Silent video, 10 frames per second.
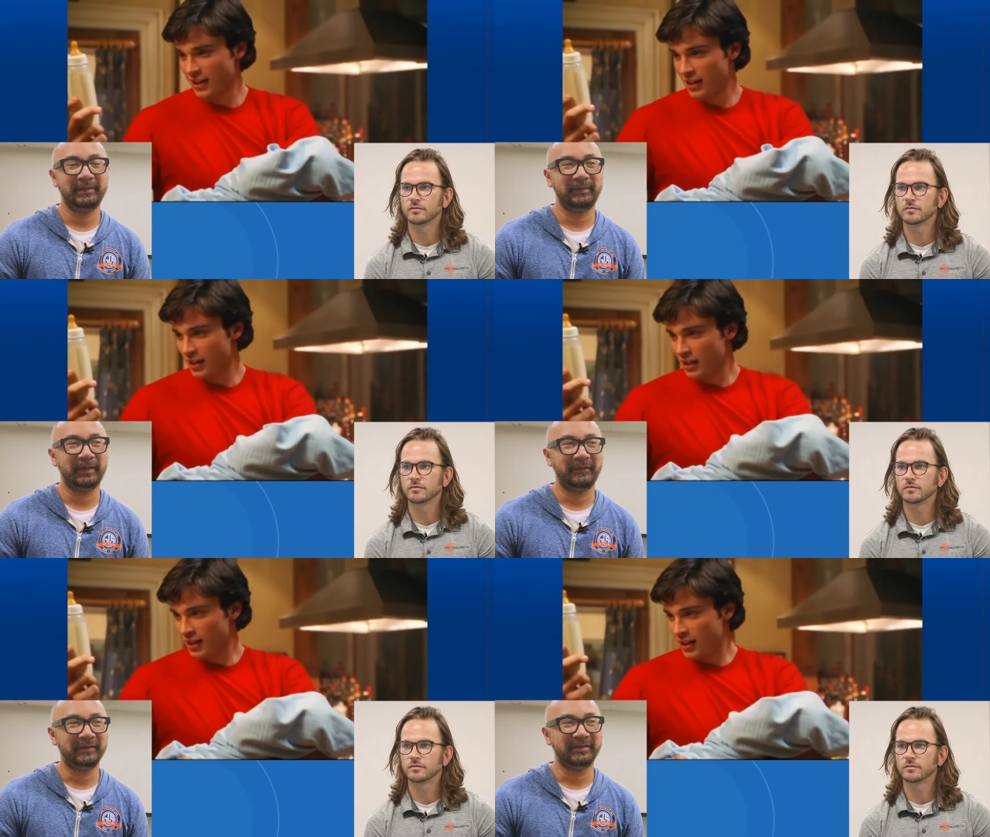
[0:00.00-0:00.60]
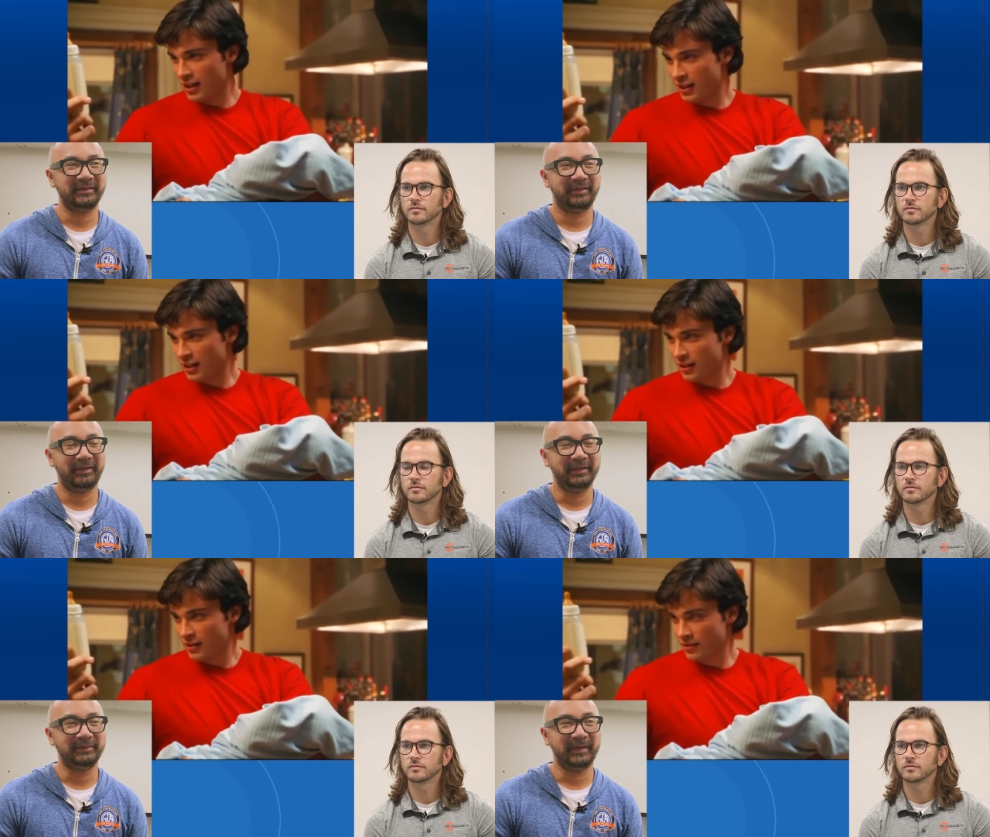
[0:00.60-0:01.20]
Speaker 1: Let me preface
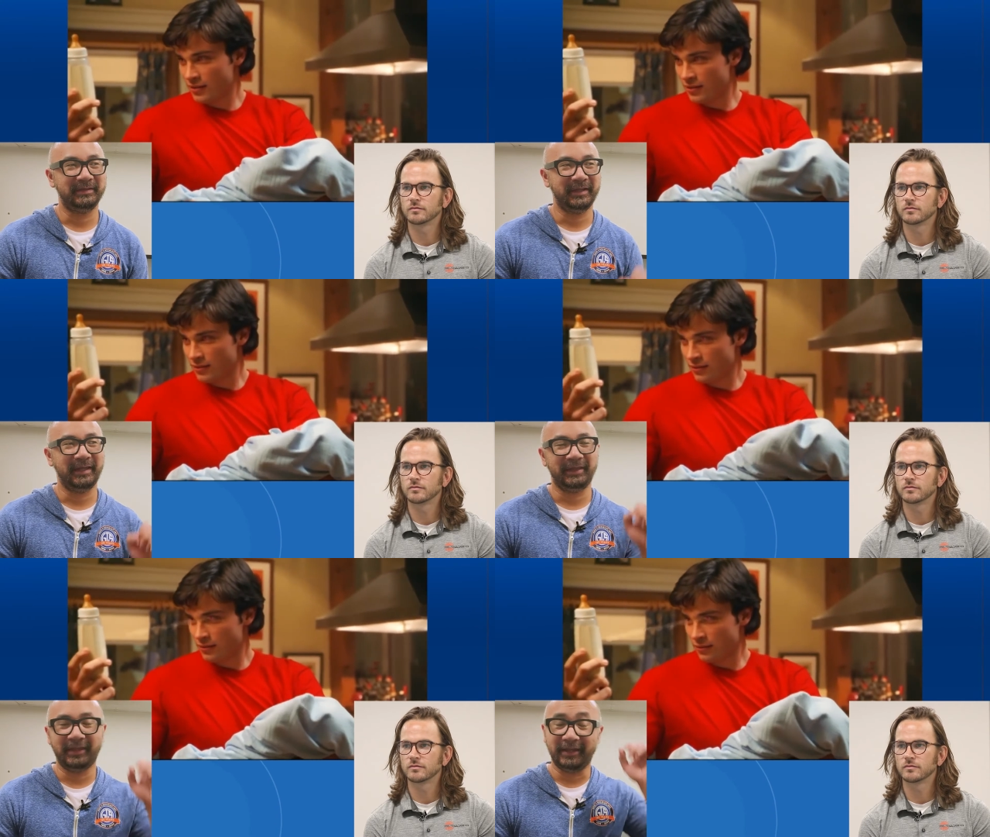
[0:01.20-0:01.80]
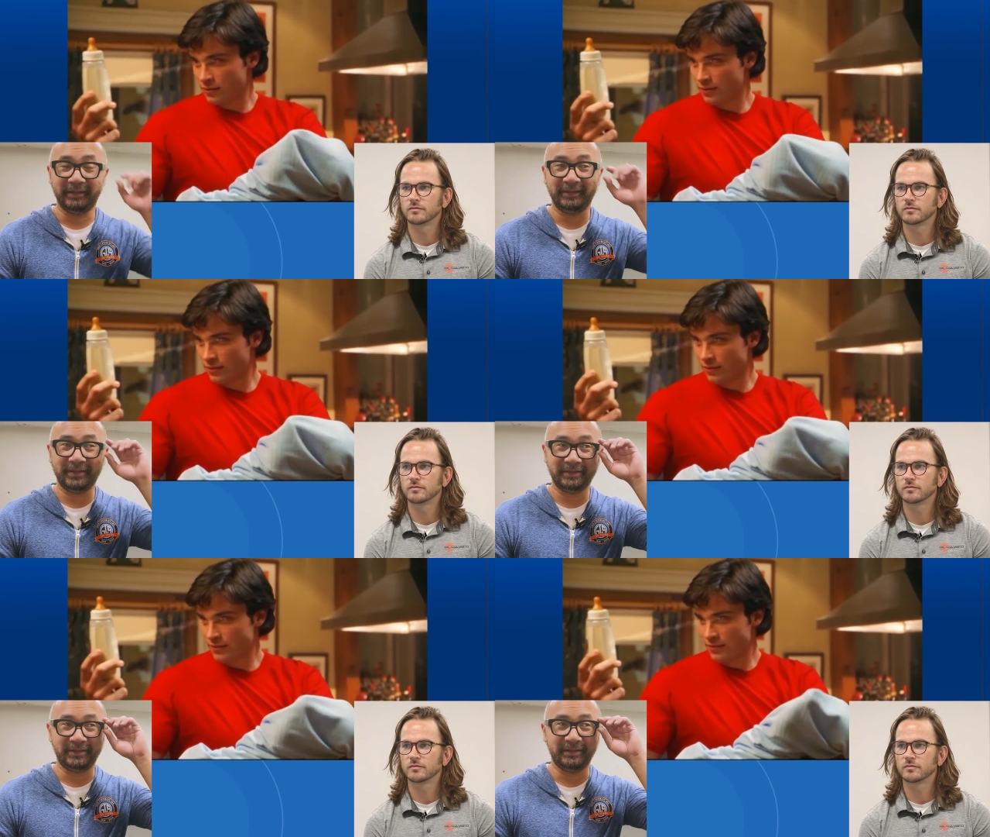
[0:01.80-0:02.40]
this by saying that
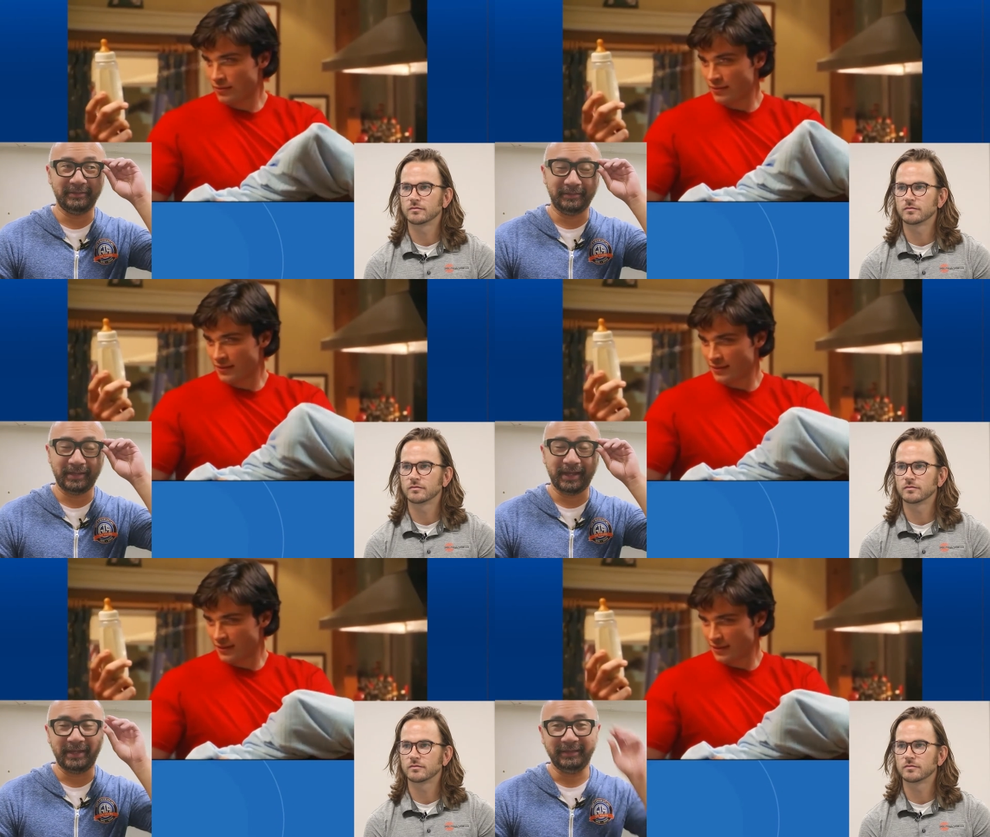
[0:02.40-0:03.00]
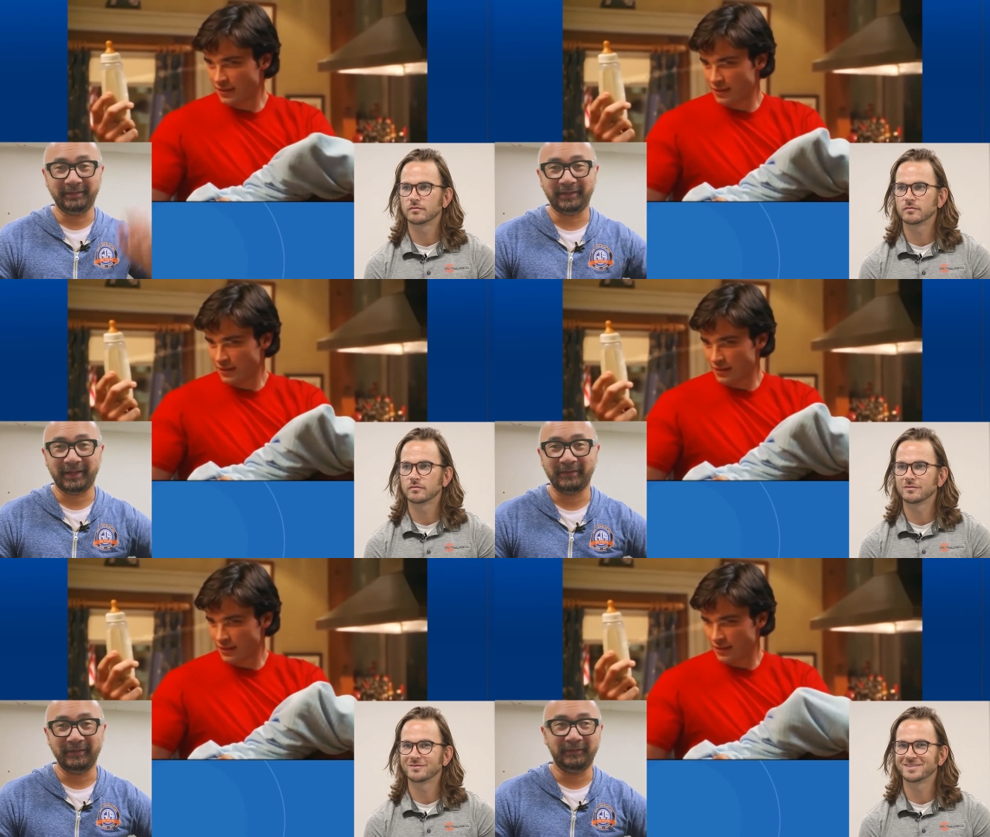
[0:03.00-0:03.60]
as a dad, I
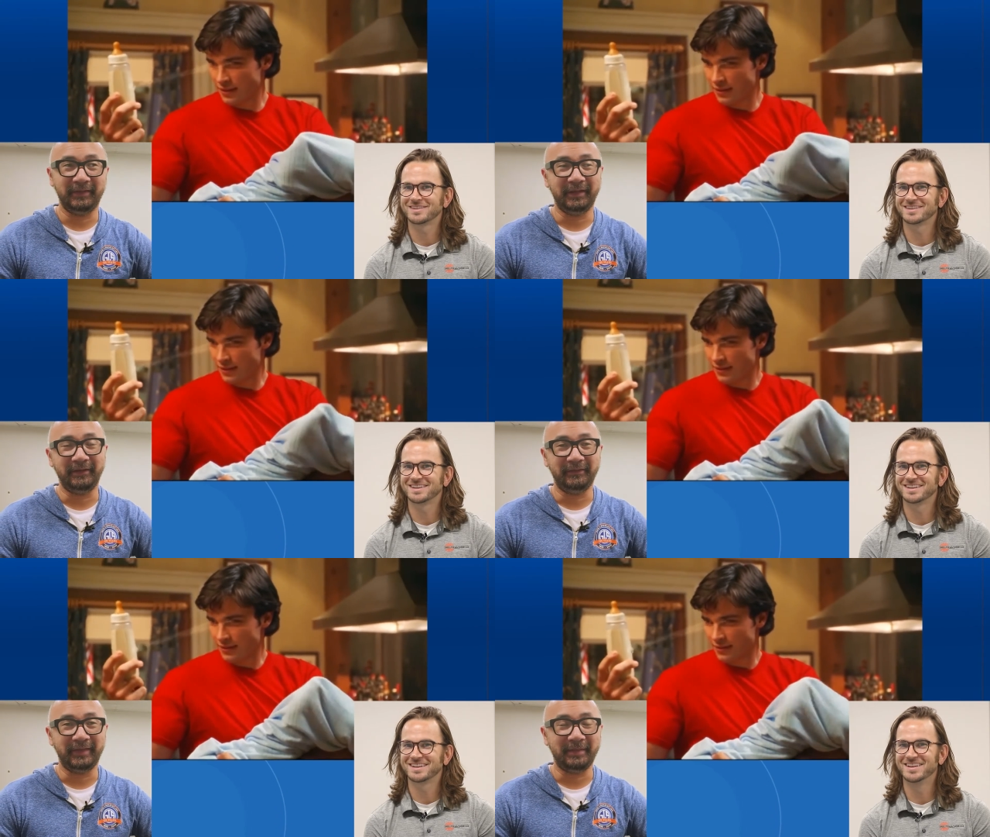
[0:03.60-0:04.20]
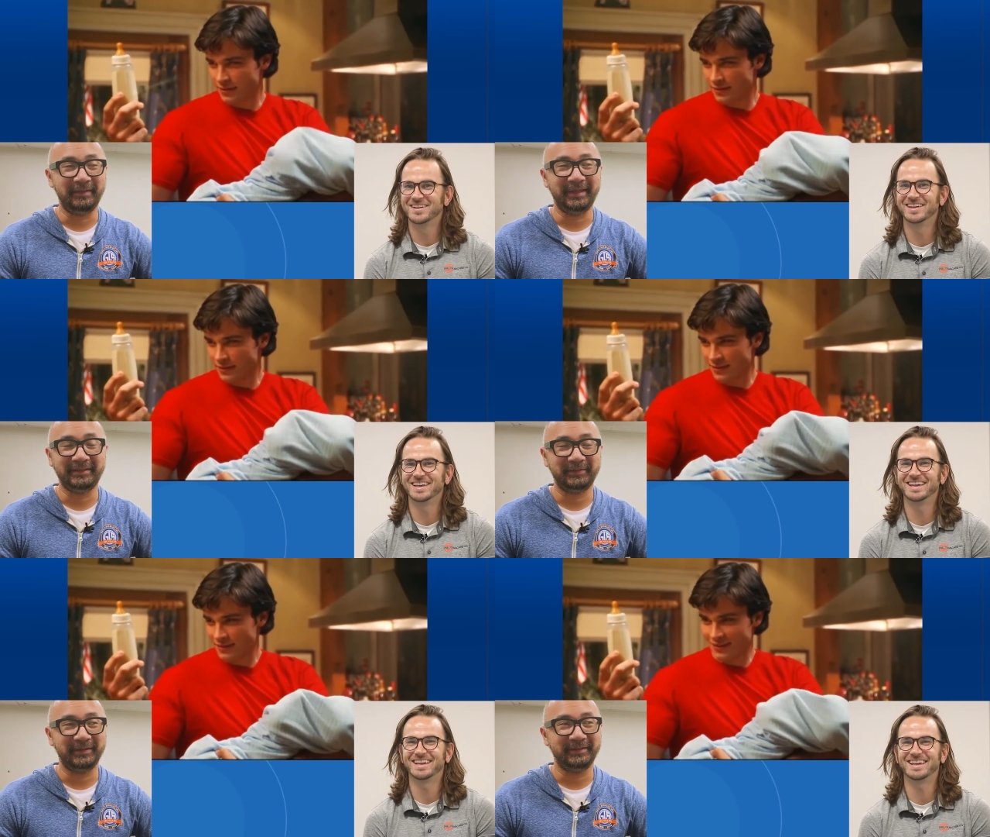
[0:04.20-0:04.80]
would have loved. I mean, this
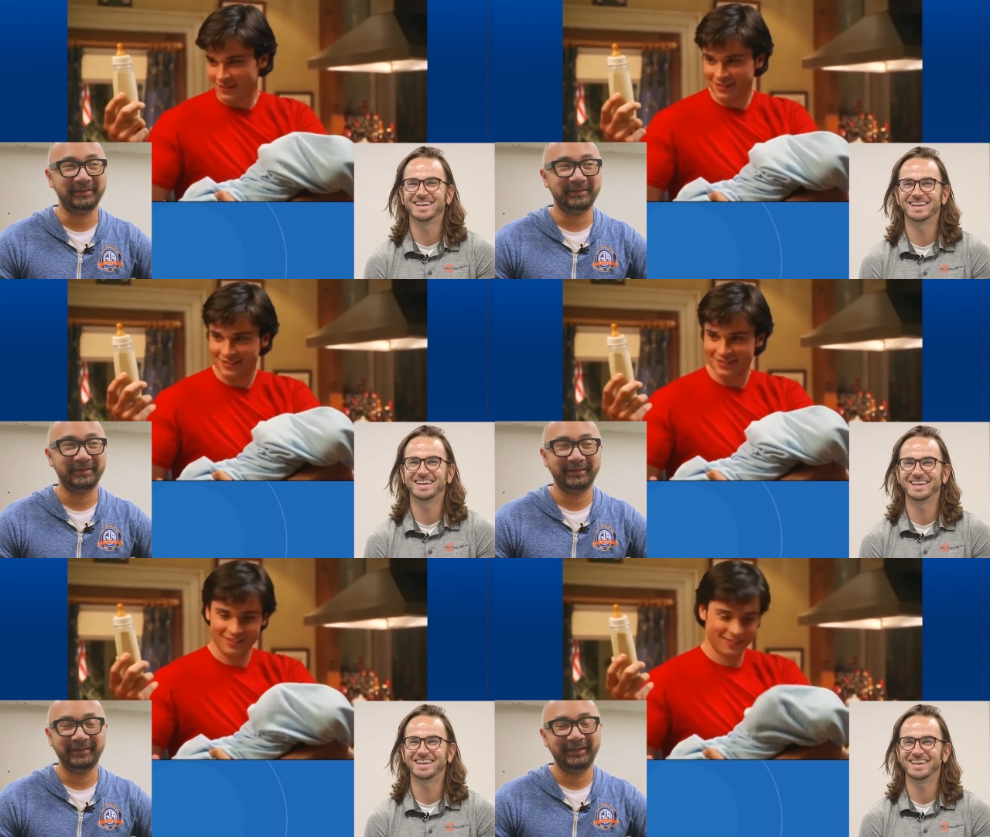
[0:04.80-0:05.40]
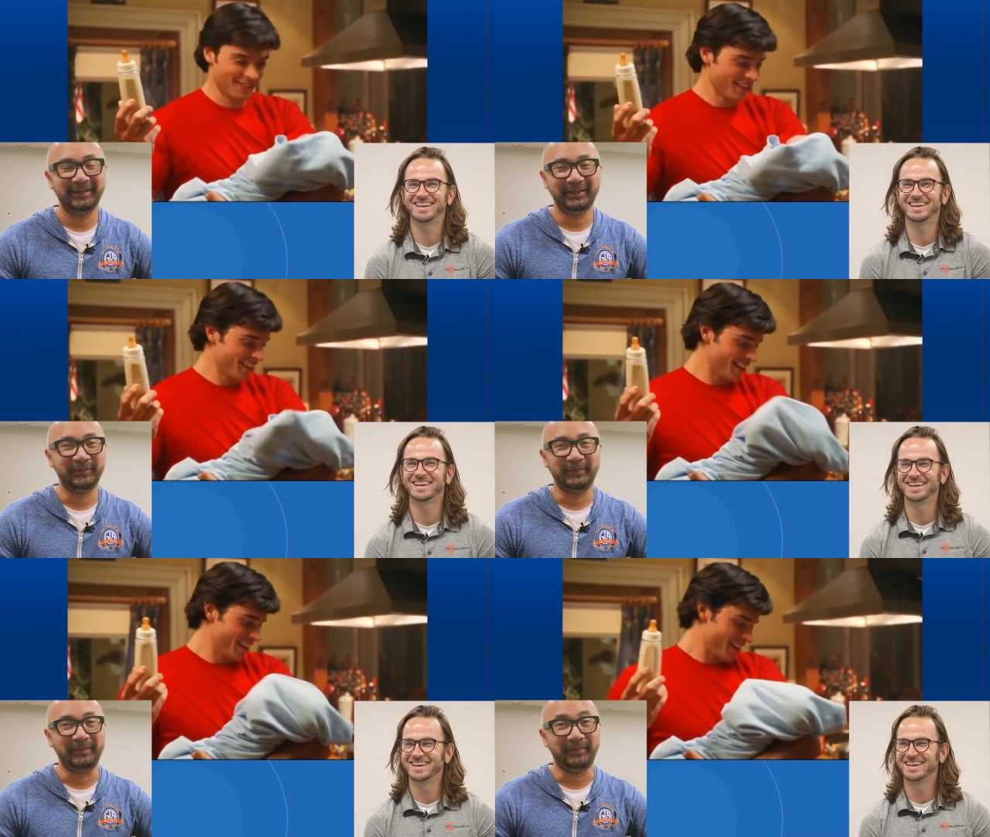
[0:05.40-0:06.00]
was, this would
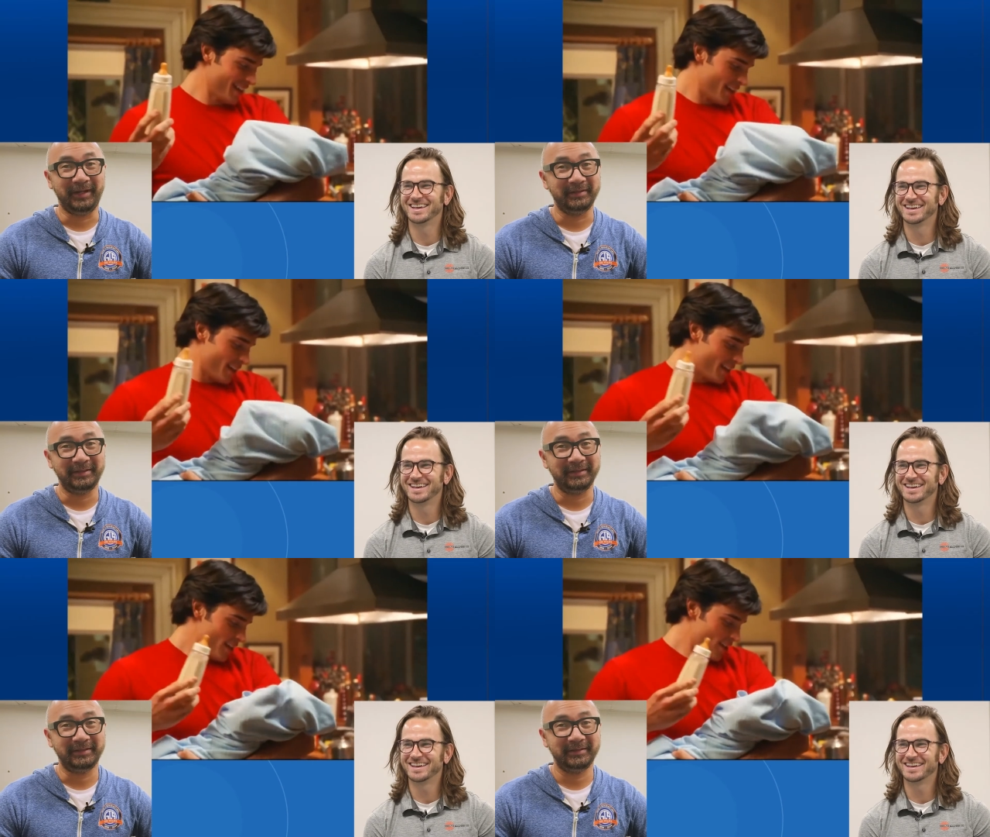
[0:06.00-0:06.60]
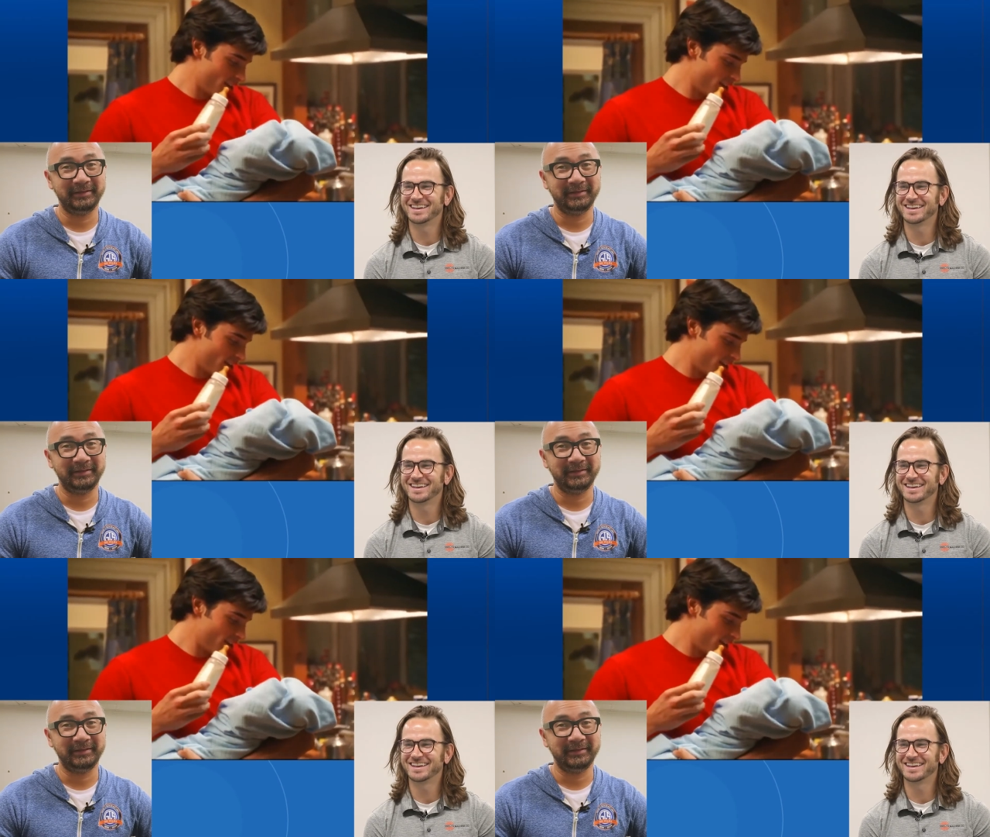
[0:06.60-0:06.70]
have been priceless.